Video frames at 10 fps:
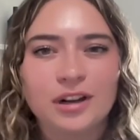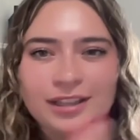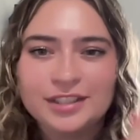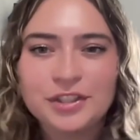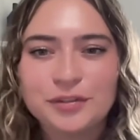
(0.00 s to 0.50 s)
did
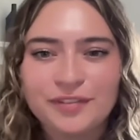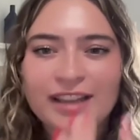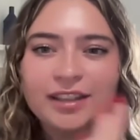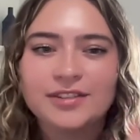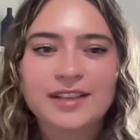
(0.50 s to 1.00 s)
you find
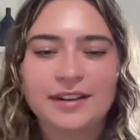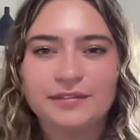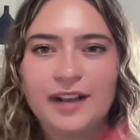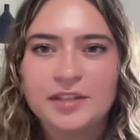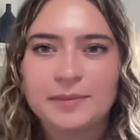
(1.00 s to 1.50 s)
those kind of
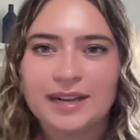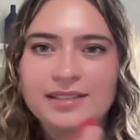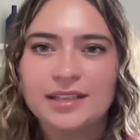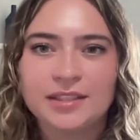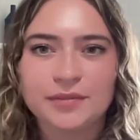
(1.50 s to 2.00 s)
flashback
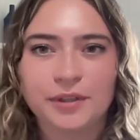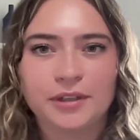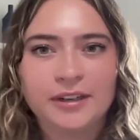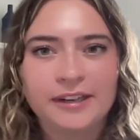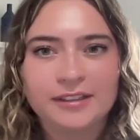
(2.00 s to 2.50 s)
scenes for your
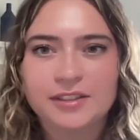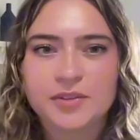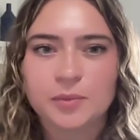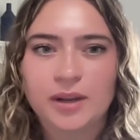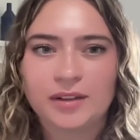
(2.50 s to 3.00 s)
character as
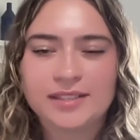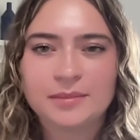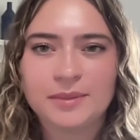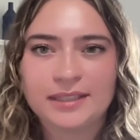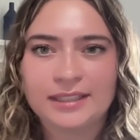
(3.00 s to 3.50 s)
well to
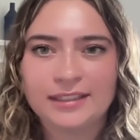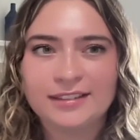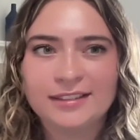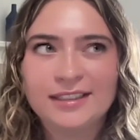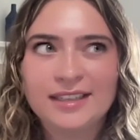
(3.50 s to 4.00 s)
be
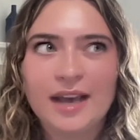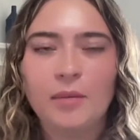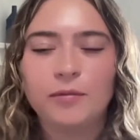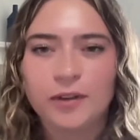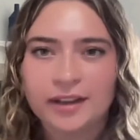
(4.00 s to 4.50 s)
helpful
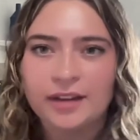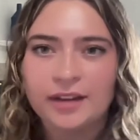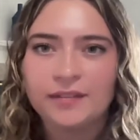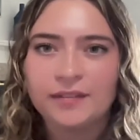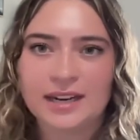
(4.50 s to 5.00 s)
in kind of
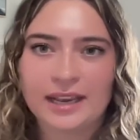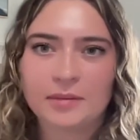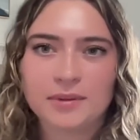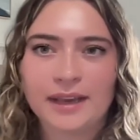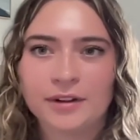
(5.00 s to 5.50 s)
understanding how to
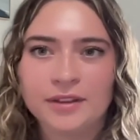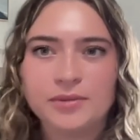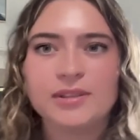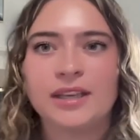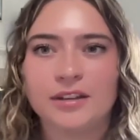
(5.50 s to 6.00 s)
play her in
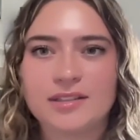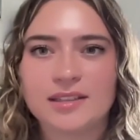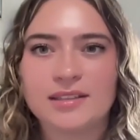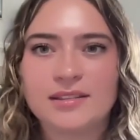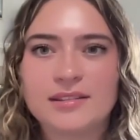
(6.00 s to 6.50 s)
those later scenes?